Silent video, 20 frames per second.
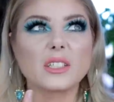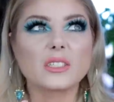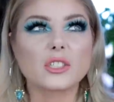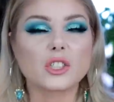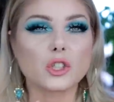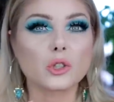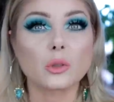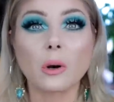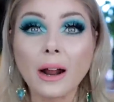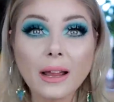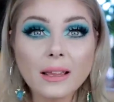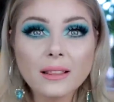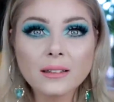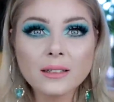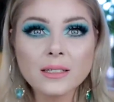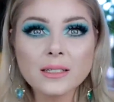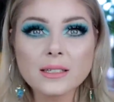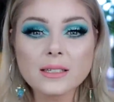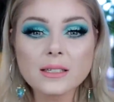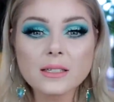try
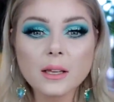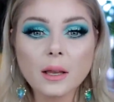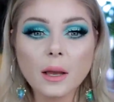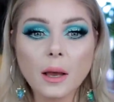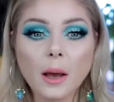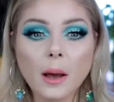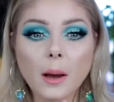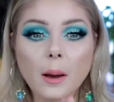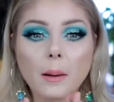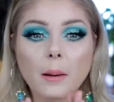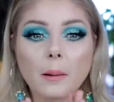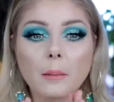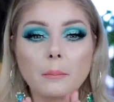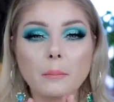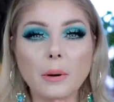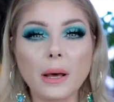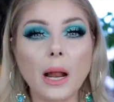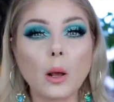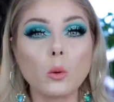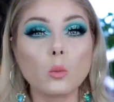this,
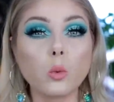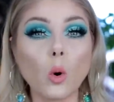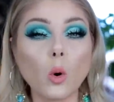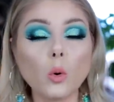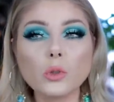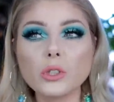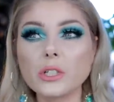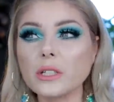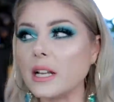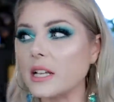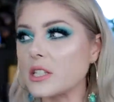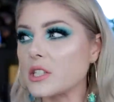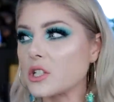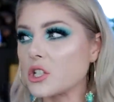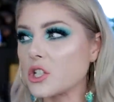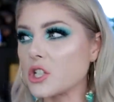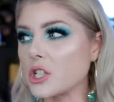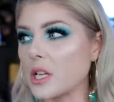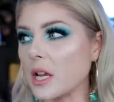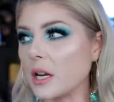but I won't
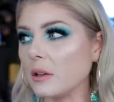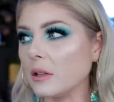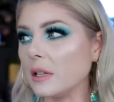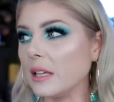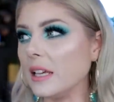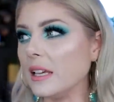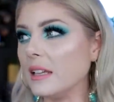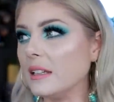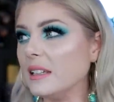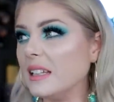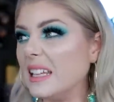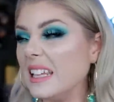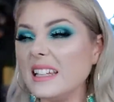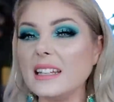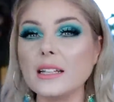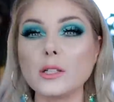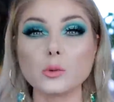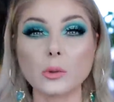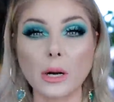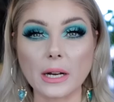necessarily
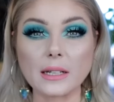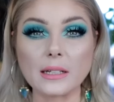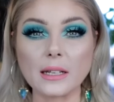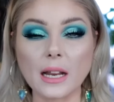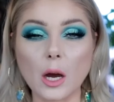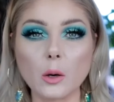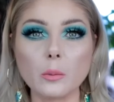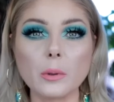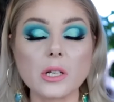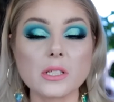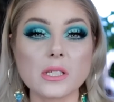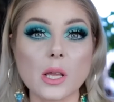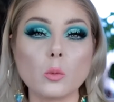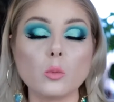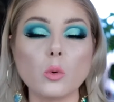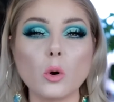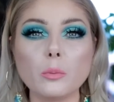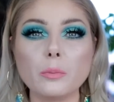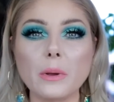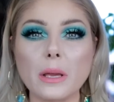need it right now because I
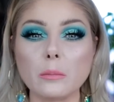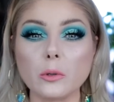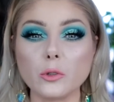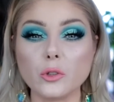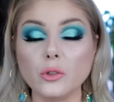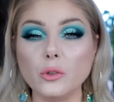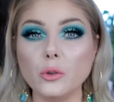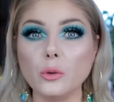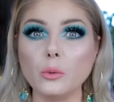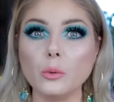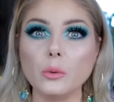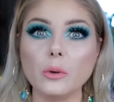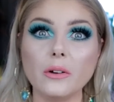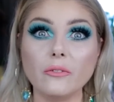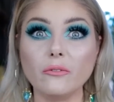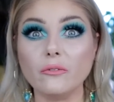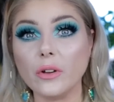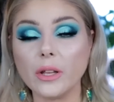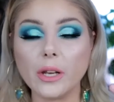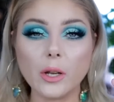won't be able to do a
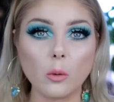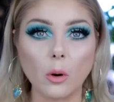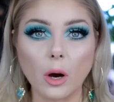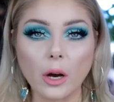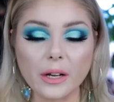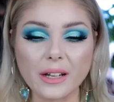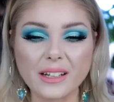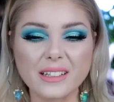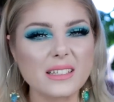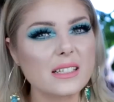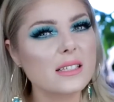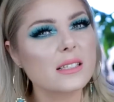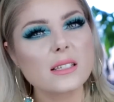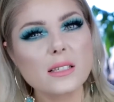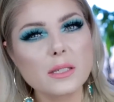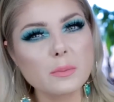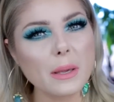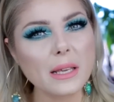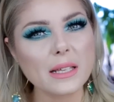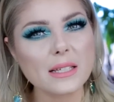video on it. Does
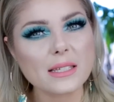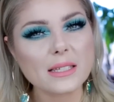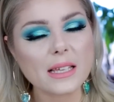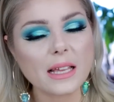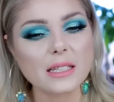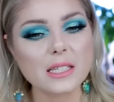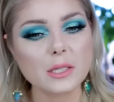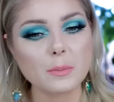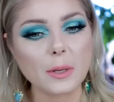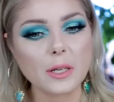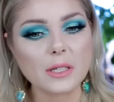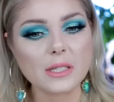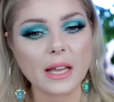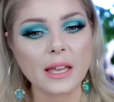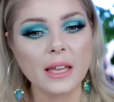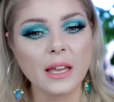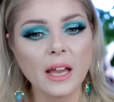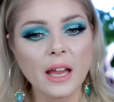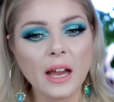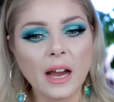this make sense? Because
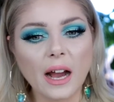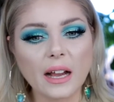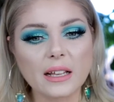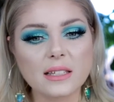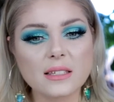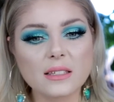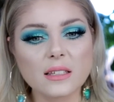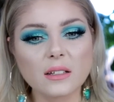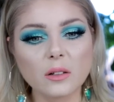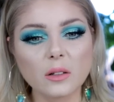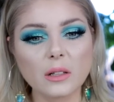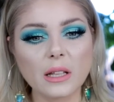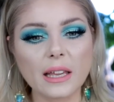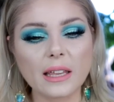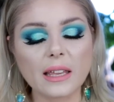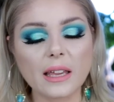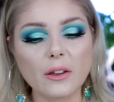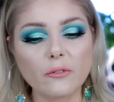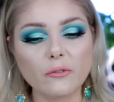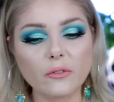I, I still
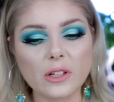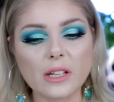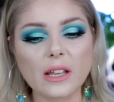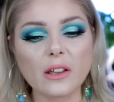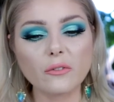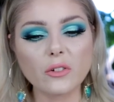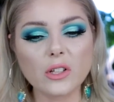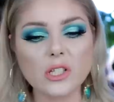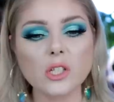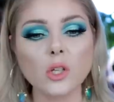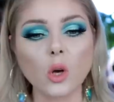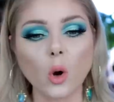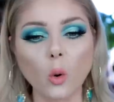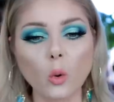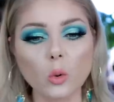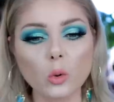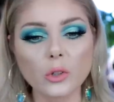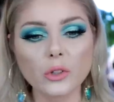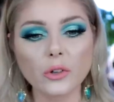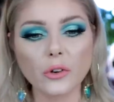like, if, if it's an
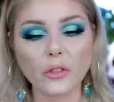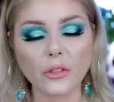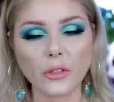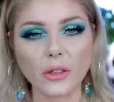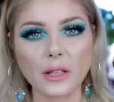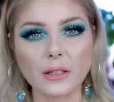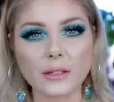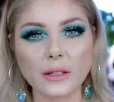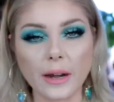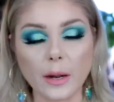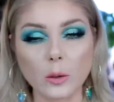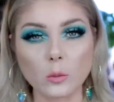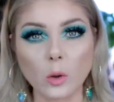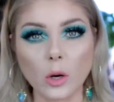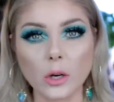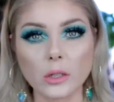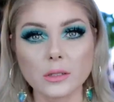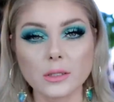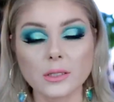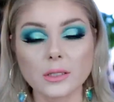older thing that I
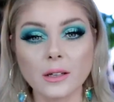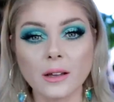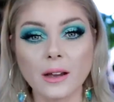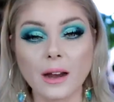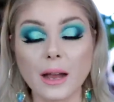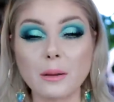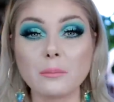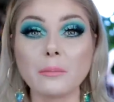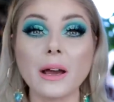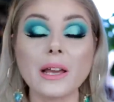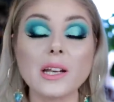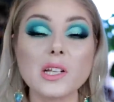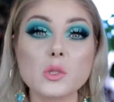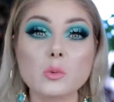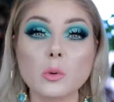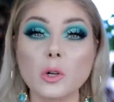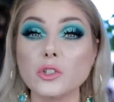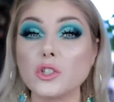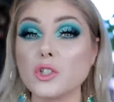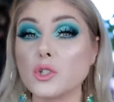want, I might as
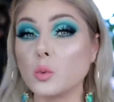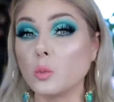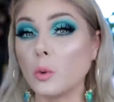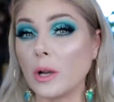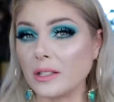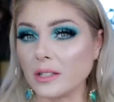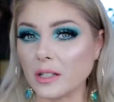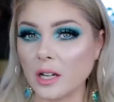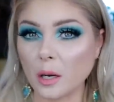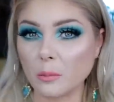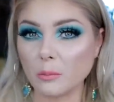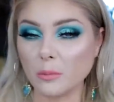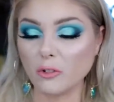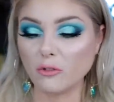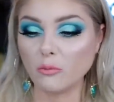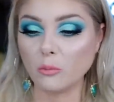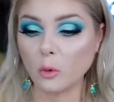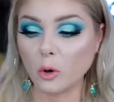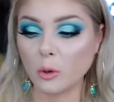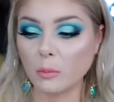well just wait a couple
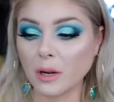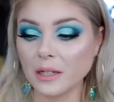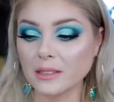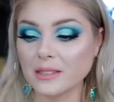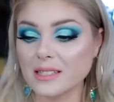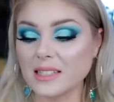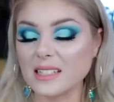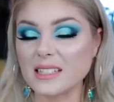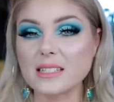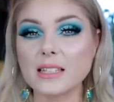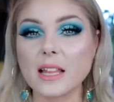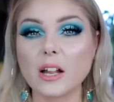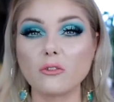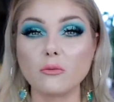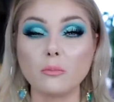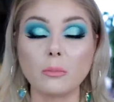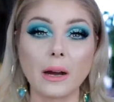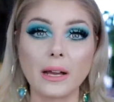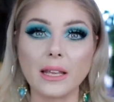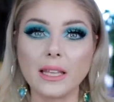of more months instead
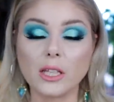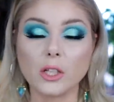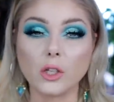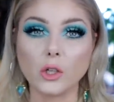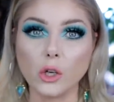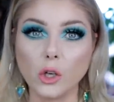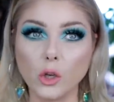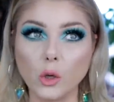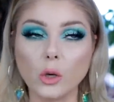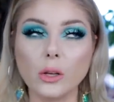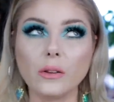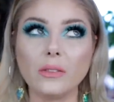of buying it new